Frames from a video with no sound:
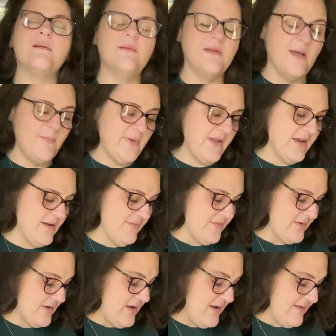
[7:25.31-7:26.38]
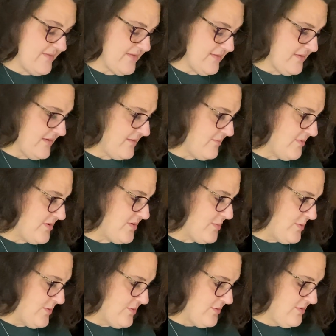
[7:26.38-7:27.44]
Not picky enough to constantly
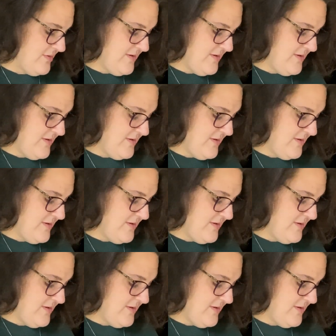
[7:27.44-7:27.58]
redo it or